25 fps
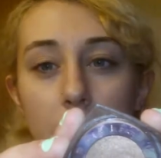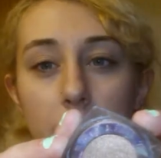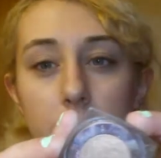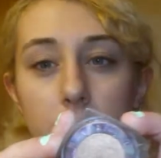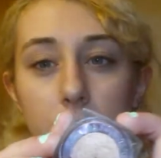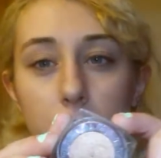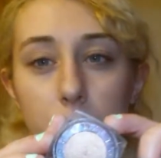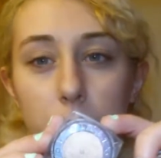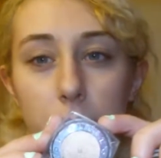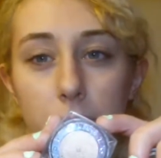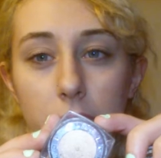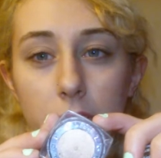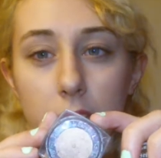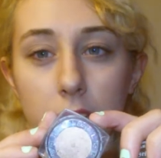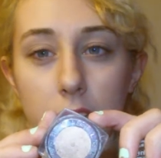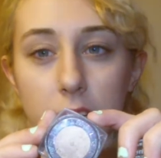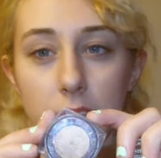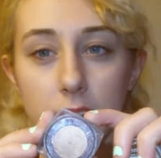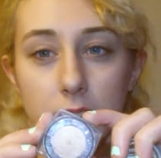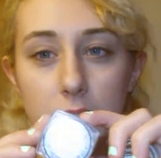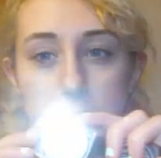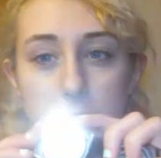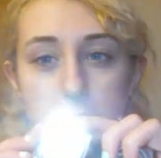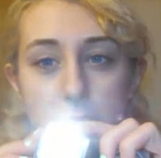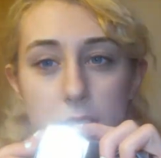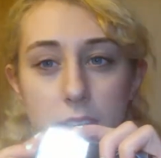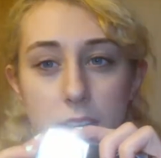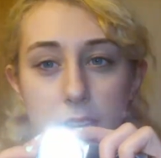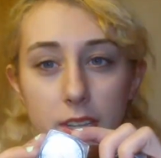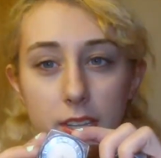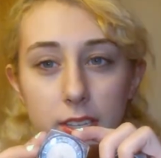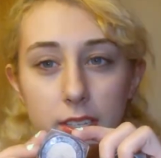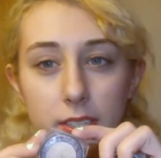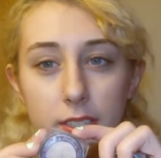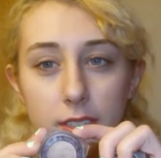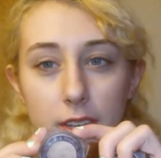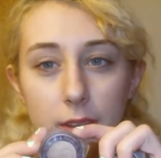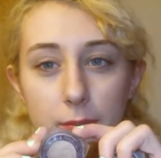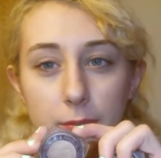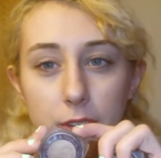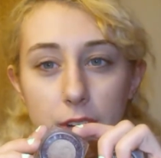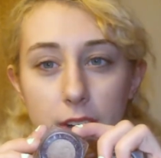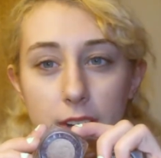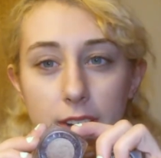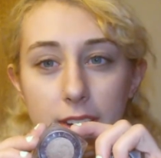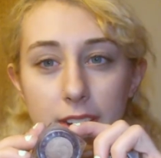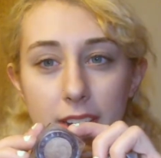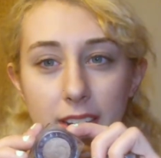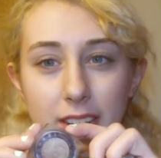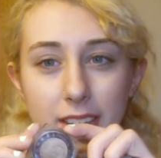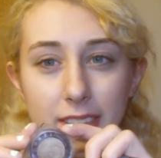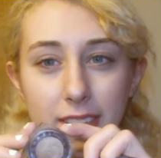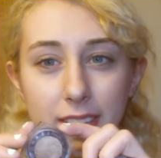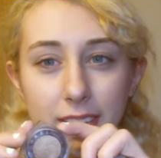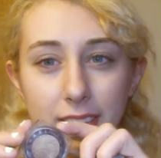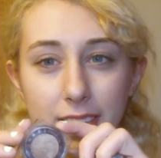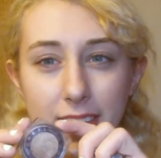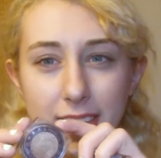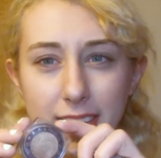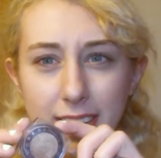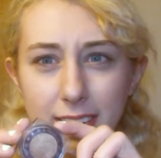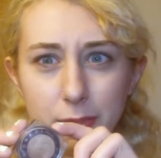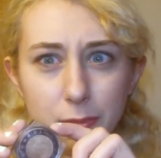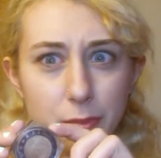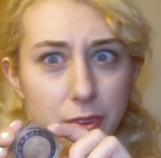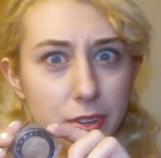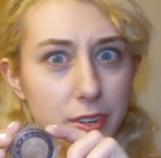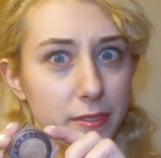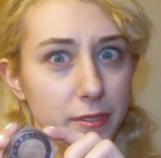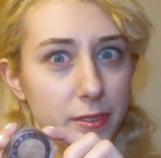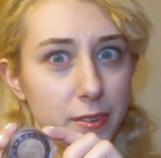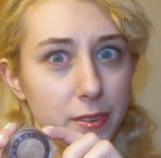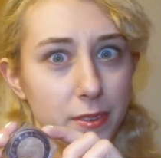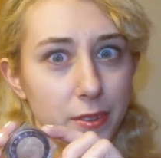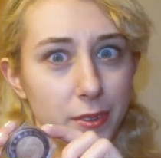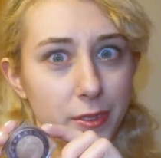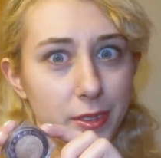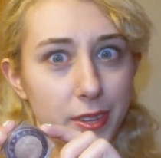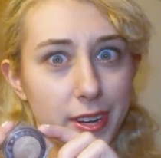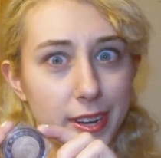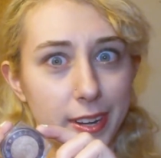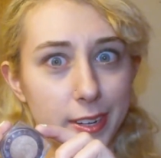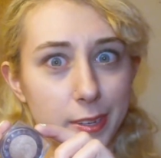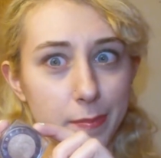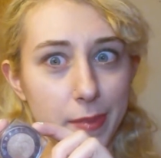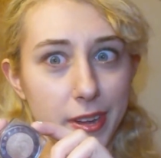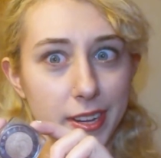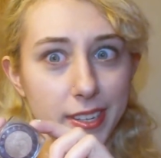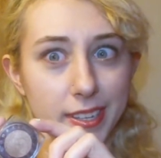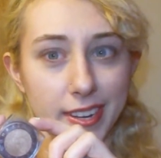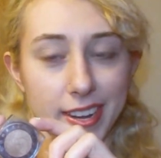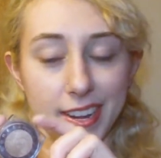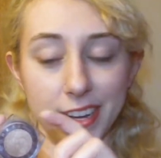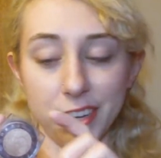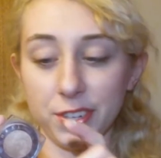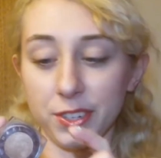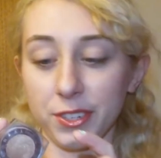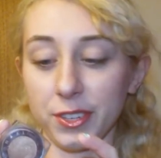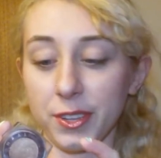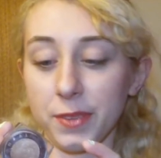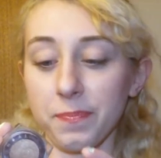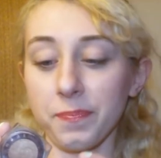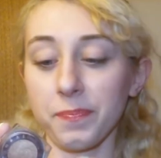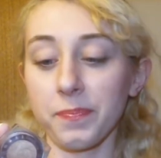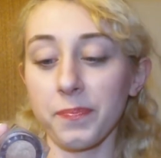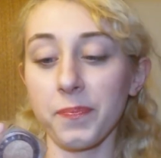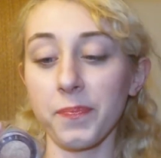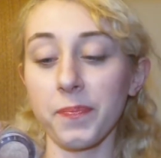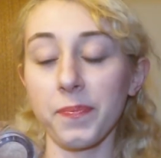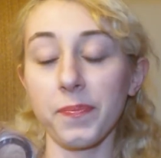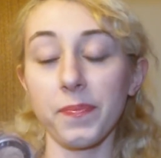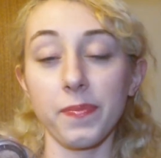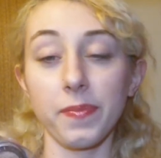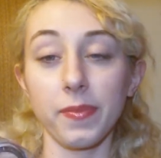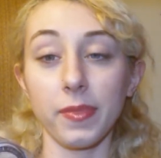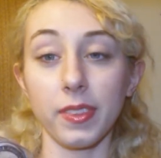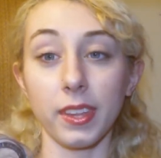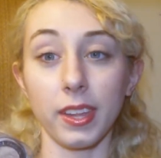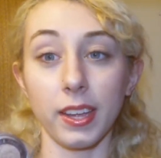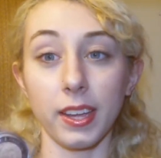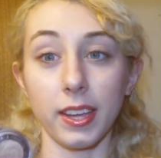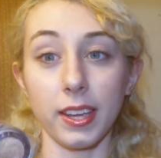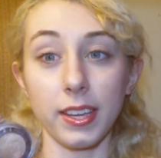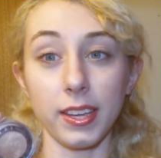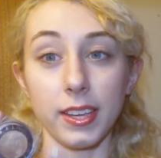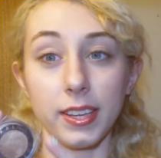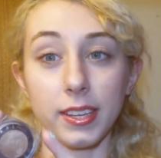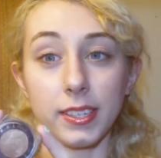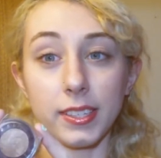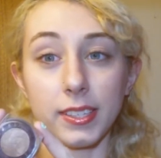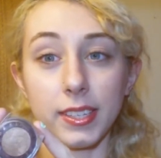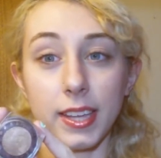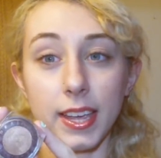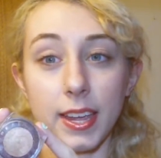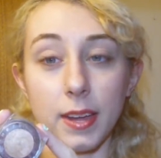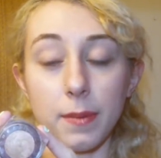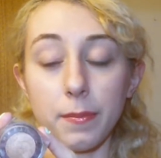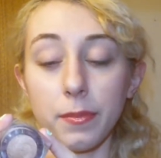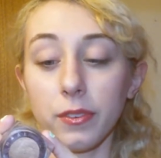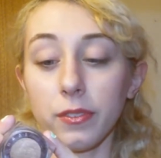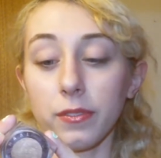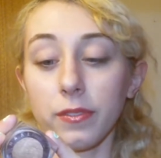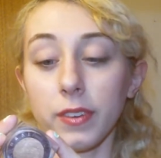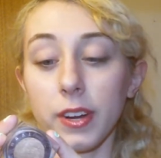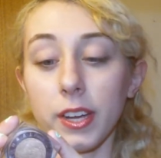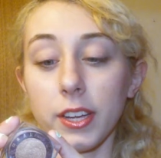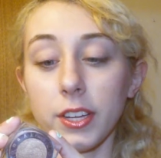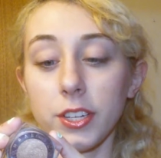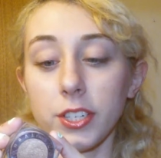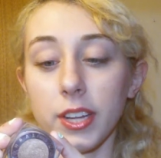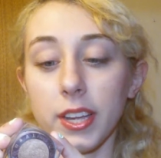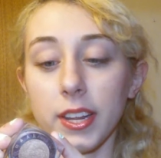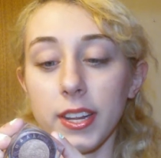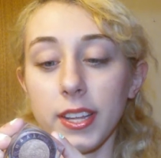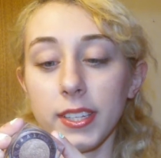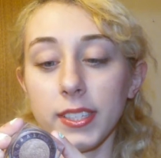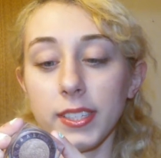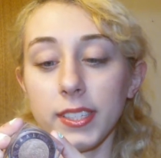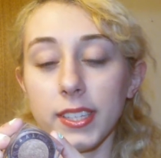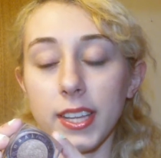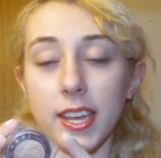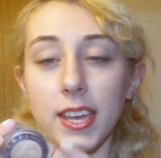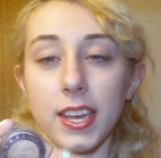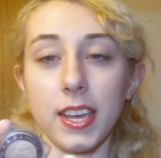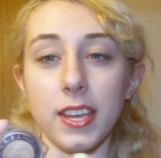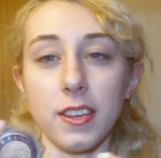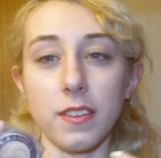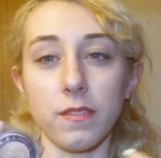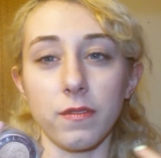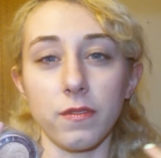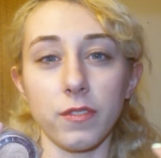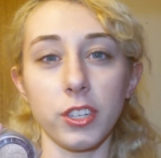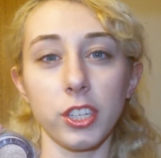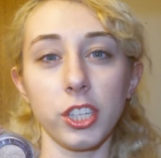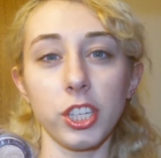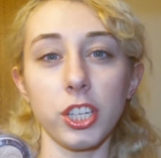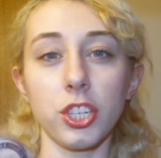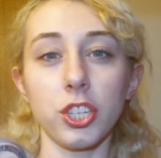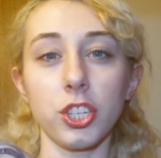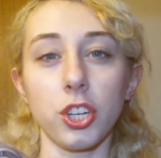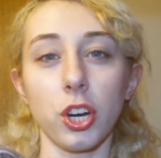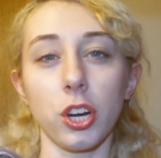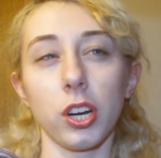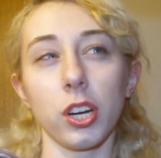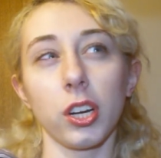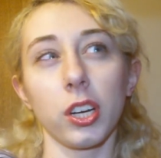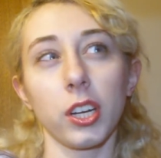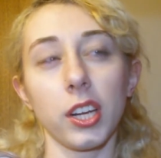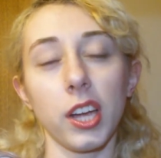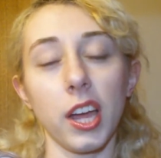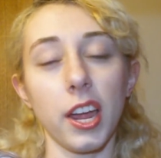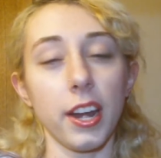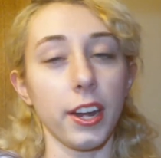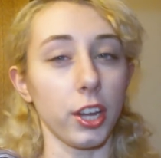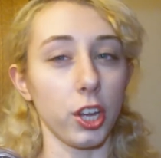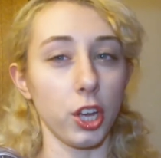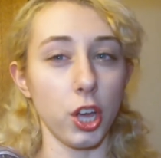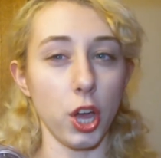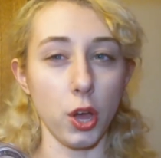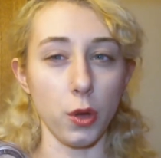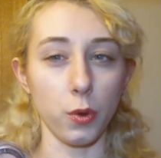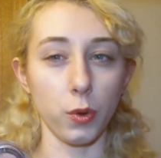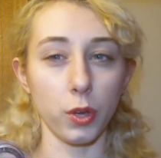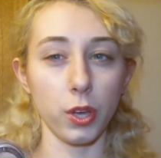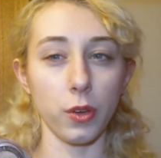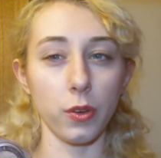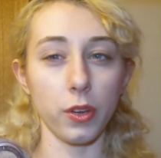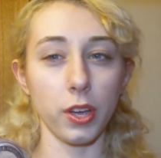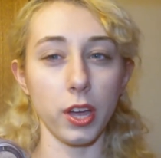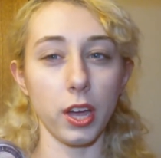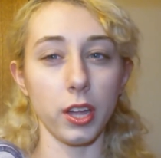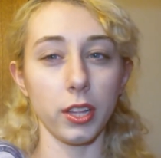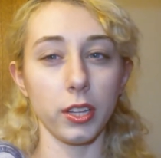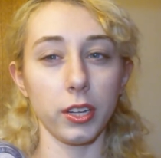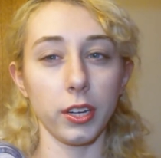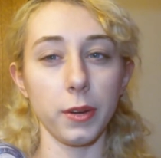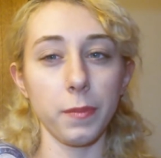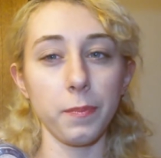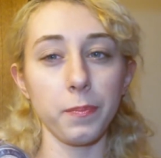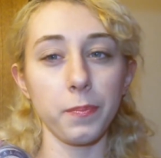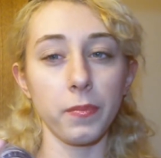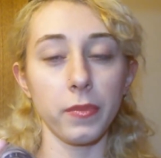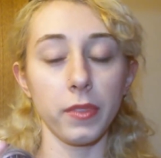and this one is, I'm trying to not hit the light, it's more difficult than I expected actually, is Amber Rush, and it's a really dark kind of cocoa color.